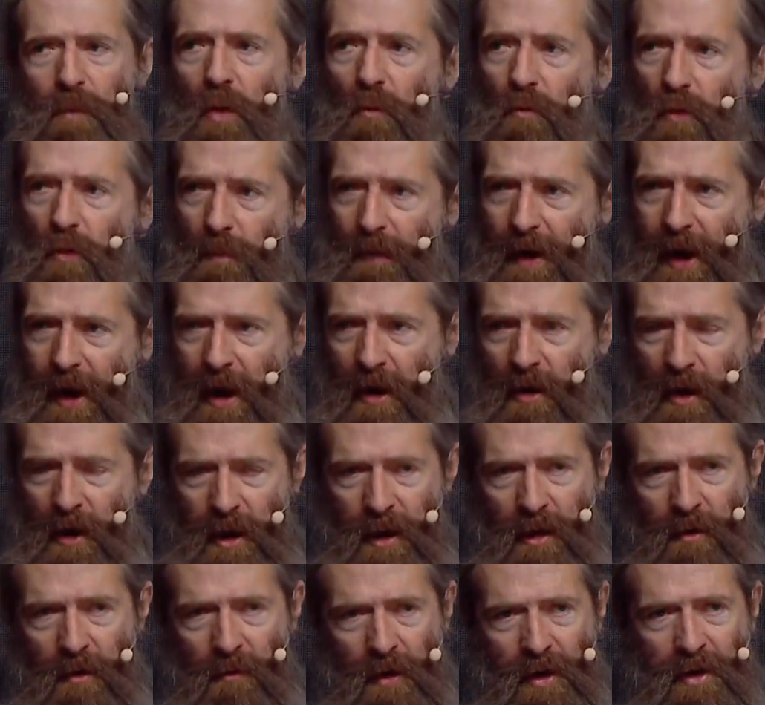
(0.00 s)

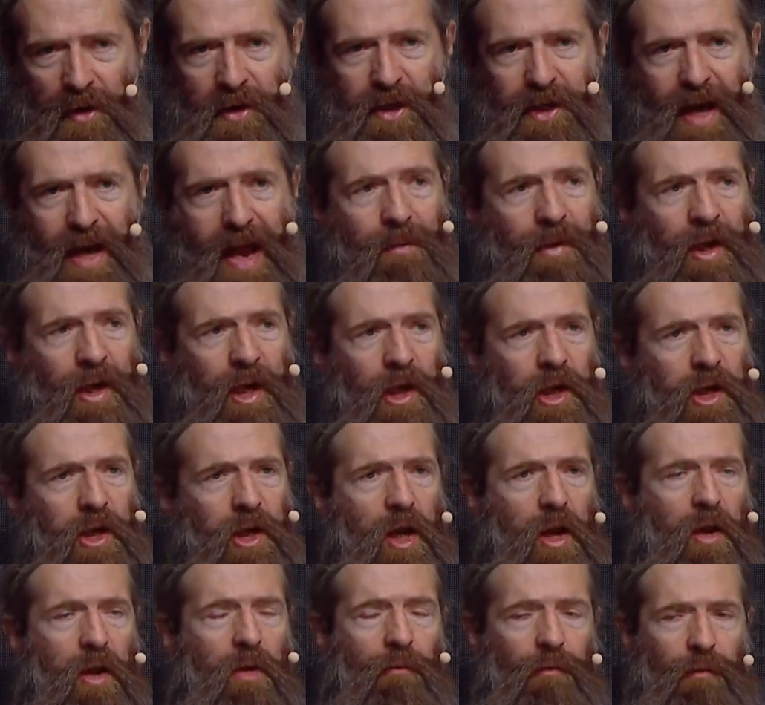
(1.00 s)
repairing this damage
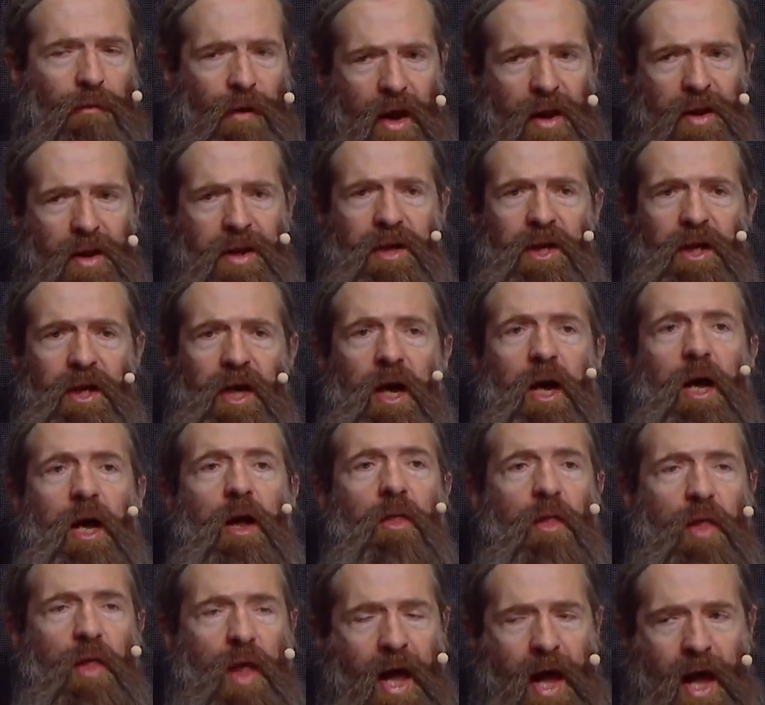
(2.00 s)
faster
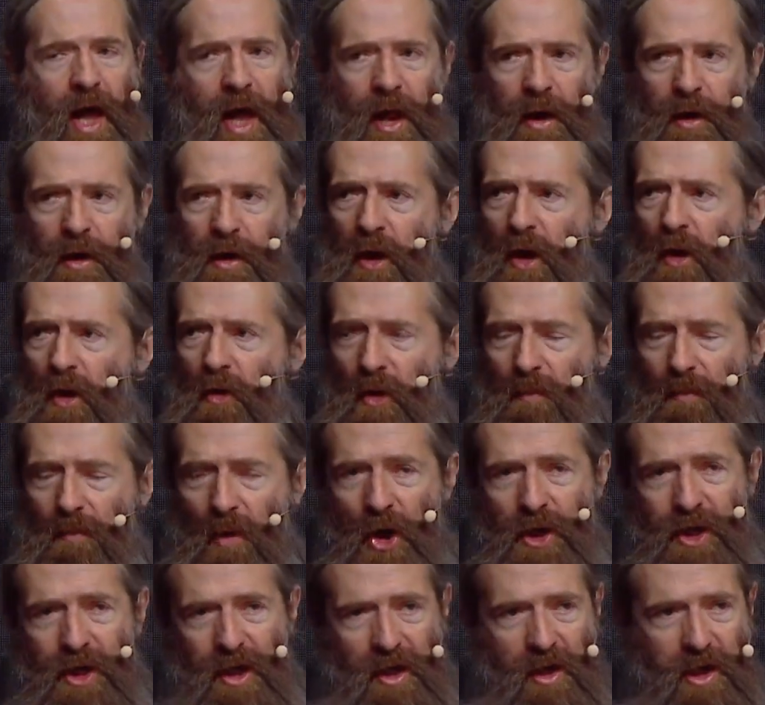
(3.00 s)
than the
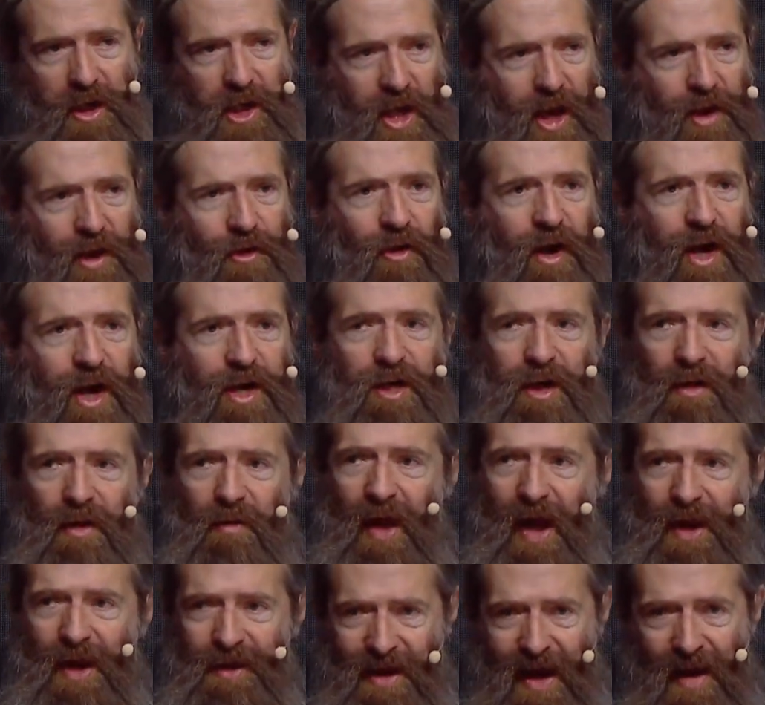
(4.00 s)
body is generating
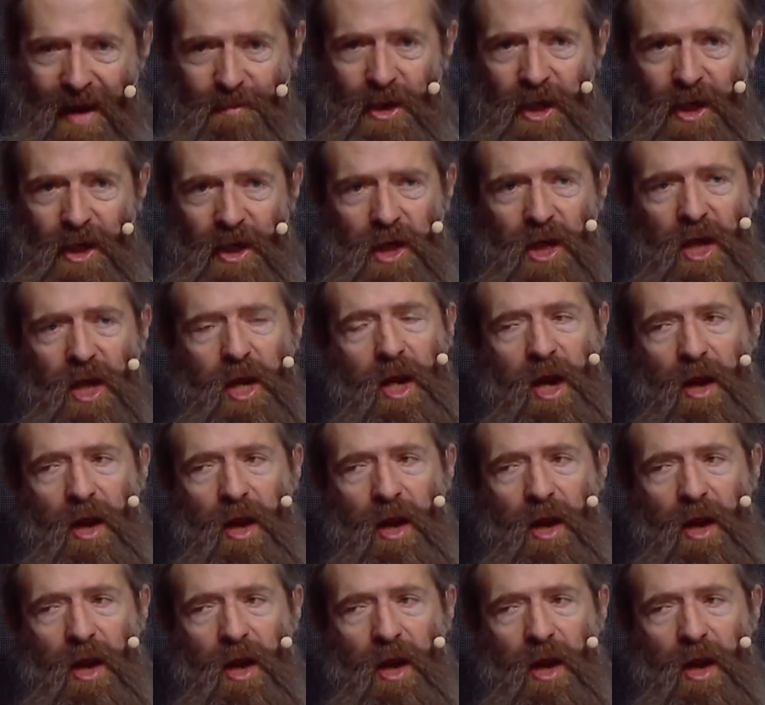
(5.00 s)
that damage.